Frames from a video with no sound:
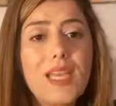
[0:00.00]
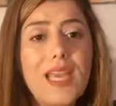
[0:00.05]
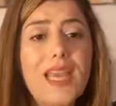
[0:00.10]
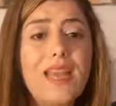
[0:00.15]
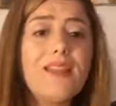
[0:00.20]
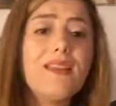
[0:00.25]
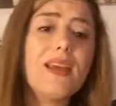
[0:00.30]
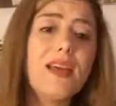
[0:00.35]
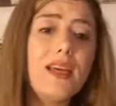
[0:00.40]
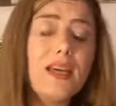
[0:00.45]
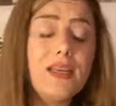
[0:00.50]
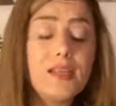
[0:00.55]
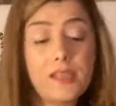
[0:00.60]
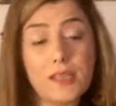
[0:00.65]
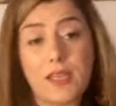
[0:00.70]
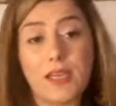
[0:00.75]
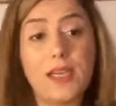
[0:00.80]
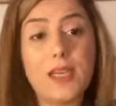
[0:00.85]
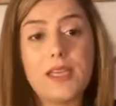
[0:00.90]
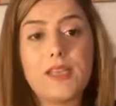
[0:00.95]

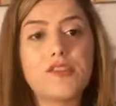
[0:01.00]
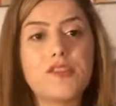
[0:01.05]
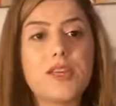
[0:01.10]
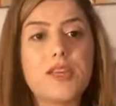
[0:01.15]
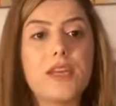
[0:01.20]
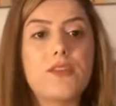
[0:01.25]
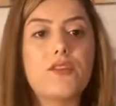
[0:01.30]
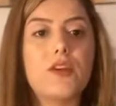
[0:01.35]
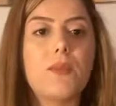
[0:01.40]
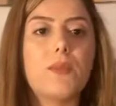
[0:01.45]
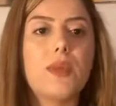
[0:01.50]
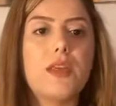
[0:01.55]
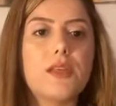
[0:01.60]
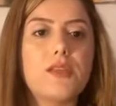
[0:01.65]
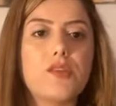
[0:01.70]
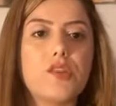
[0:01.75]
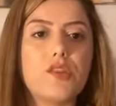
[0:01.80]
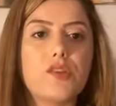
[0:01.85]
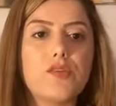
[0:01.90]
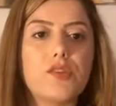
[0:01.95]
etc.
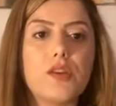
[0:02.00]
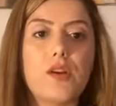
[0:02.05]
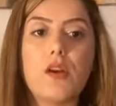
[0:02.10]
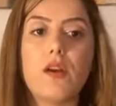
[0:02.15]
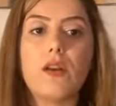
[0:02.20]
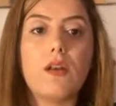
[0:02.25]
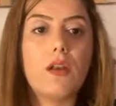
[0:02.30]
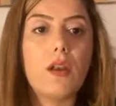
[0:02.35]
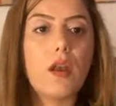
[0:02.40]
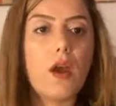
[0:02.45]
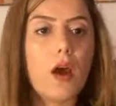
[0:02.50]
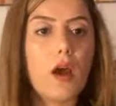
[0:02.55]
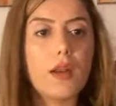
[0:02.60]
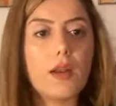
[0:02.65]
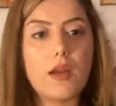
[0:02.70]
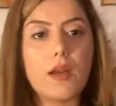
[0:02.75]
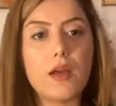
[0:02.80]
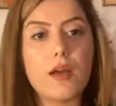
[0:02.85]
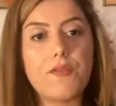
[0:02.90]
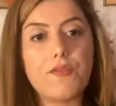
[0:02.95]
Because there are a lot
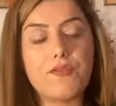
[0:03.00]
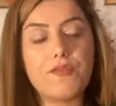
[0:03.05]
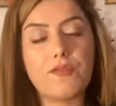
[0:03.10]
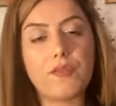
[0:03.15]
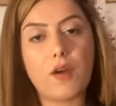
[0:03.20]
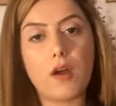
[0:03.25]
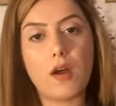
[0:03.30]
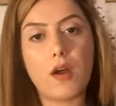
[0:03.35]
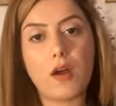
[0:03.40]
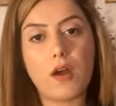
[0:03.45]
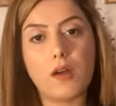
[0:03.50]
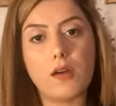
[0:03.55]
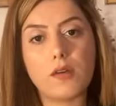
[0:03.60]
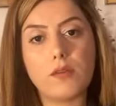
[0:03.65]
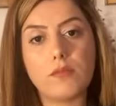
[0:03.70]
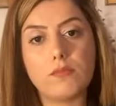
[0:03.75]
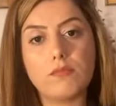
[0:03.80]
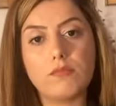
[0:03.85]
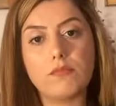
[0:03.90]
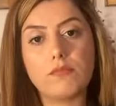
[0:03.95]
of
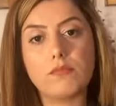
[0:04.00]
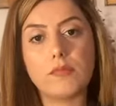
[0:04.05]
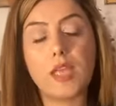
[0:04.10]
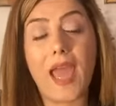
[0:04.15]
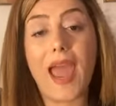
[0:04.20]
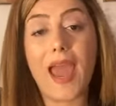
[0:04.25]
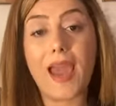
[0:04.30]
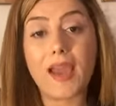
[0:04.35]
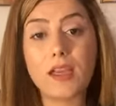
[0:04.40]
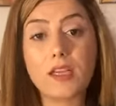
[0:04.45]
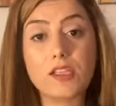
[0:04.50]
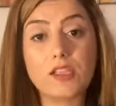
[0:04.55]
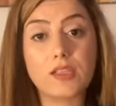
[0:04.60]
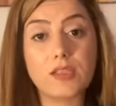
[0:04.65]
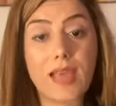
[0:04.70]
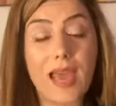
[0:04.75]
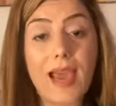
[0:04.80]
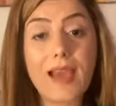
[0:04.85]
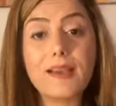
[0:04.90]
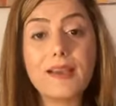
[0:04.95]

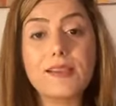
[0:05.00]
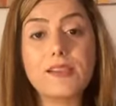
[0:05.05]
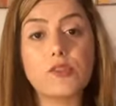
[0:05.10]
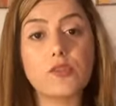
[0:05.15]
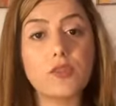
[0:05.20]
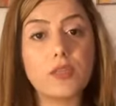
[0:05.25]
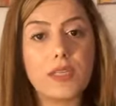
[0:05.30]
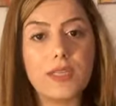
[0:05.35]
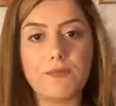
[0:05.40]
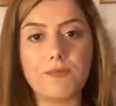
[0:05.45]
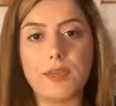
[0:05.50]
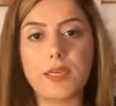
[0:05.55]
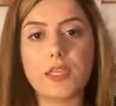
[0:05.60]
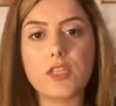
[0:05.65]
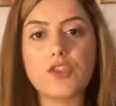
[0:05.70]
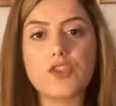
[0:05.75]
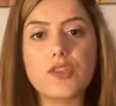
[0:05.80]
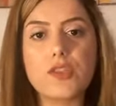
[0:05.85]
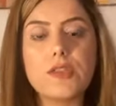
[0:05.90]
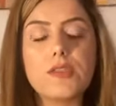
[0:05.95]
acts or
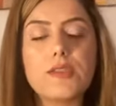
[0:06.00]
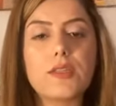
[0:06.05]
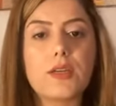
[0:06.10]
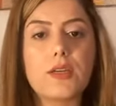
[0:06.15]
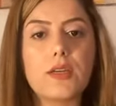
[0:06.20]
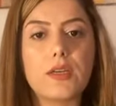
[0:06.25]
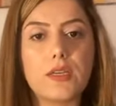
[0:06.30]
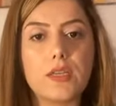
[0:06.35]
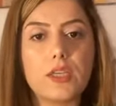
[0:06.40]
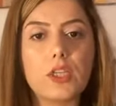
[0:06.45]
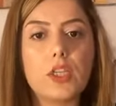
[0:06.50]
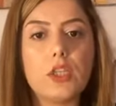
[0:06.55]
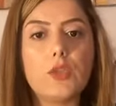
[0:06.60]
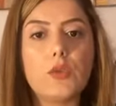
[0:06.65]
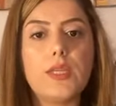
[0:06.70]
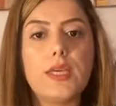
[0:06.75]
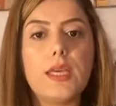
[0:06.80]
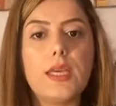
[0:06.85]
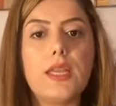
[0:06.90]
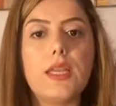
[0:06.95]
convictions that are
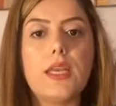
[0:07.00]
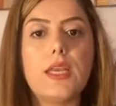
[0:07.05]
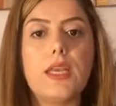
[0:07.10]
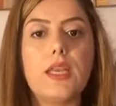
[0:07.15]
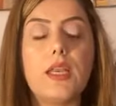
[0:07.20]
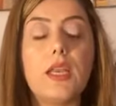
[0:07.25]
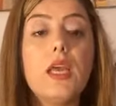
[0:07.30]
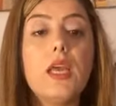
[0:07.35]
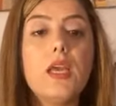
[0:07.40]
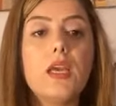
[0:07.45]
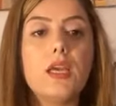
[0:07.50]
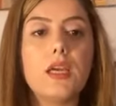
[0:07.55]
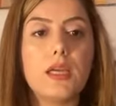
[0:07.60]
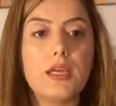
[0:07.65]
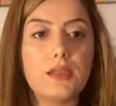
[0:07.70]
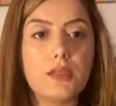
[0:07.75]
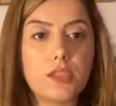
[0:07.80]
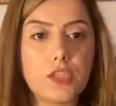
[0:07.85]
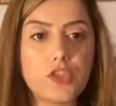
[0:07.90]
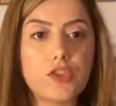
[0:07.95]
included in
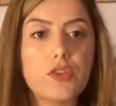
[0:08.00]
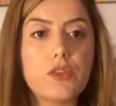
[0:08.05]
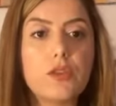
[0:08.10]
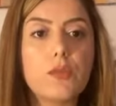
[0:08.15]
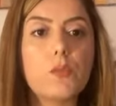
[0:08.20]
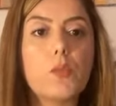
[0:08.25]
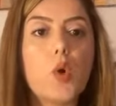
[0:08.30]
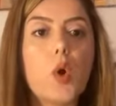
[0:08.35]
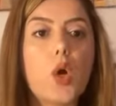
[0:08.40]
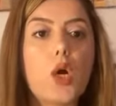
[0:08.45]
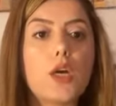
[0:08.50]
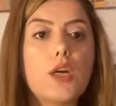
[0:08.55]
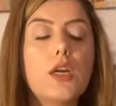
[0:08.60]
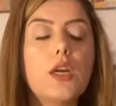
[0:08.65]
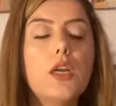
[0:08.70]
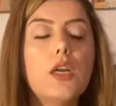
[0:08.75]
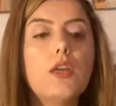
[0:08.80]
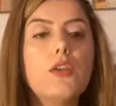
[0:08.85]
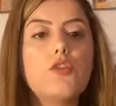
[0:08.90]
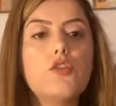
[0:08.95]
conditional
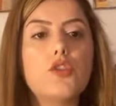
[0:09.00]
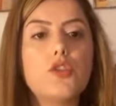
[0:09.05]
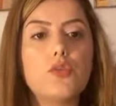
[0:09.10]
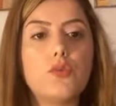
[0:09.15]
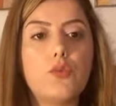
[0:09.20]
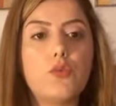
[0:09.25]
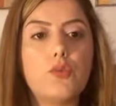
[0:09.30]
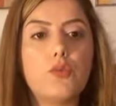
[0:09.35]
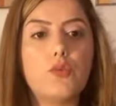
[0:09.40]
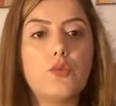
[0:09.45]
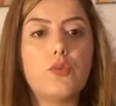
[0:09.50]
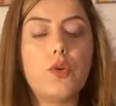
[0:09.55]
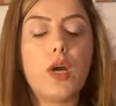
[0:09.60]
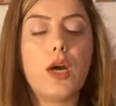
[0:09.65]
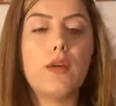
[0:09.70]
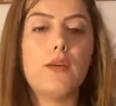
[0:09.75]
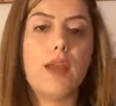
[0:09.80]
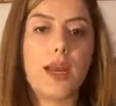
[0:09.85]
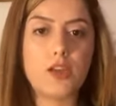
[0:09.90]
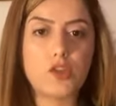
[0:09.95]
bar to
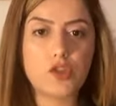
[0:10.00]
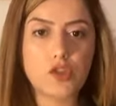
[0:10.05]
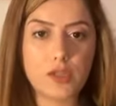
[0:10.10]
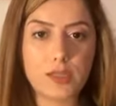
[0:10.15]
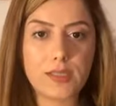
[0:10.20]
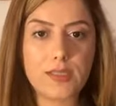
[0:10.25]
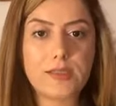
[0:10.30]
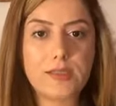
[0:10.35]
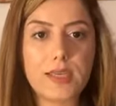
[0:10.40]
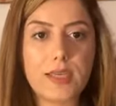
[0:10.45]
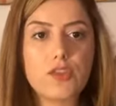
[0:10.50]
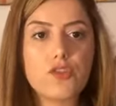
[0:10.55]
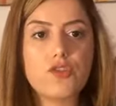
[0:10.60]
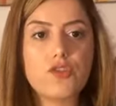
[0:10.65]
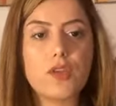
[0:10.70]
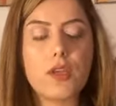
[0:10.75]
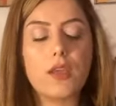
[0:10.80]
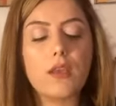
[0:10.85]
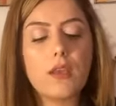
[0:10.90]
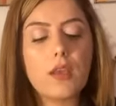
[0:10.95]

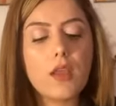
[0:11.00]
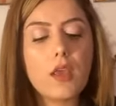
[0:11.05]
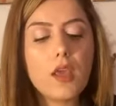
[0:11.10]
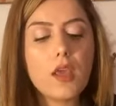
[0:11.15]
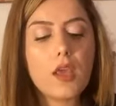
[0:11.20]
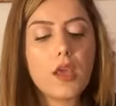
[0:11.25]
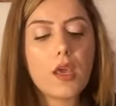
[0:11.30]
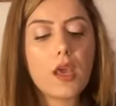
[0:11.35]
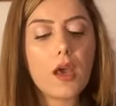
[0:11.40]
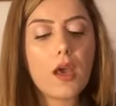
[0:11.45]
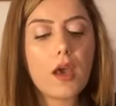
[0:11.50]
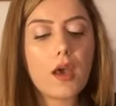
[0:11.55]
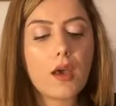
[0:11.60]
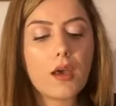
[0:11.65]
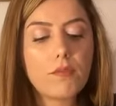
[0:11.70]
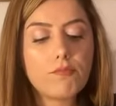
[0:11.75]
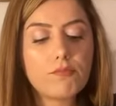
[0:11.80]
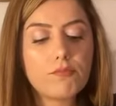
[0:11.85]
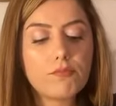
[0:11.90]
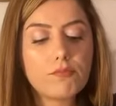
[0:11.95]
naturalization.
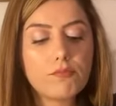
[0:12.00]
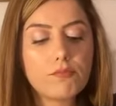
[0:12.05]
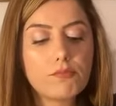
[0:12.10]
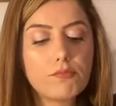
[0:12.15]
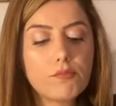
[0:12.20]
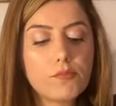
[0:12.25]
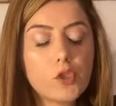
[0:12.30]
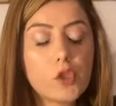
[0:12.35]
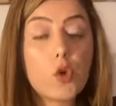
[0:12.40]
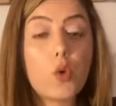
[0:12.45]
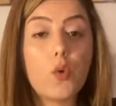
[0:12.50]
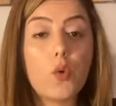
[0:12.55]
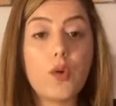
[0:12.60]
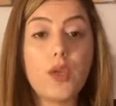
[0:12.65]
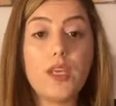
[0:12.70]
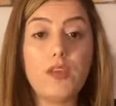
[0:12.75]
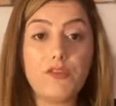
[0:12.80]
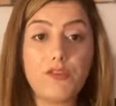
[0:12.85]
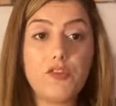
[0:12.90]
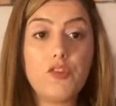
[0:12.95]
So
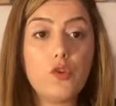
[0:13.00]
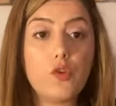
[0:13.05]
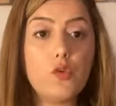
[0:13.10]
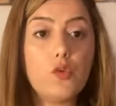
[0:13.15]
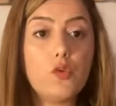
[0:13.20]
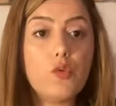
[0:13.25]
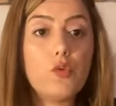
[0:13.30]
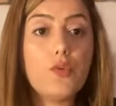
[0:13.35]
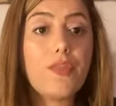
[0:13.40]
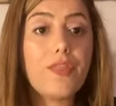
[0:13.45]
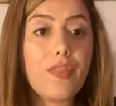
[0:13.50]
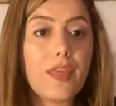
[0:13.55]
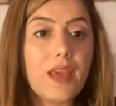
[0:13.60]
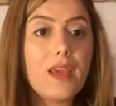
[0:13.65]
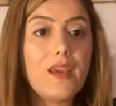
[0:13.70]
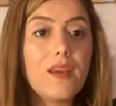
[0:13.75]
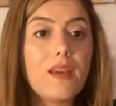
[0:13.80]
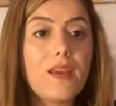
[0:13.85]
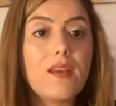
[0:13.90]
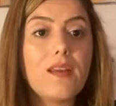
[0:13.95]
if you
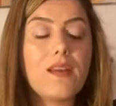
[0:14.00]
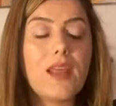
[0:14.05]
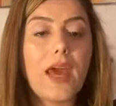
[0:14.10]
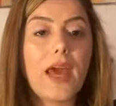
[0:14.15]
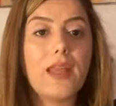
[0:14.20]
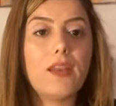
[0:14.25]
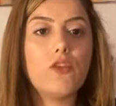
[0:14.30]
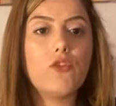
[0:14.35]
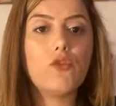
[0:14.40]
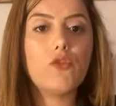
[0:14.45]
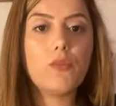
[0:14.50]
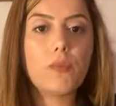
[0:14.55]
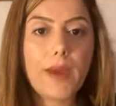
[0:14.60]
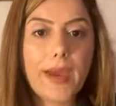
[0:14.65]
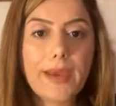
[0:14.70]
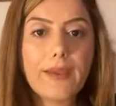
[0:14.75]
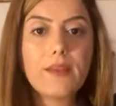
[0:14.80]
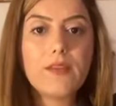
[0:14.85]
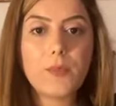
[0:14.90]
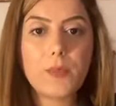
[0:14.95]
think that you
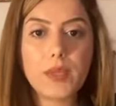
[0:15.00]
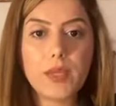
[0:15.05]
might be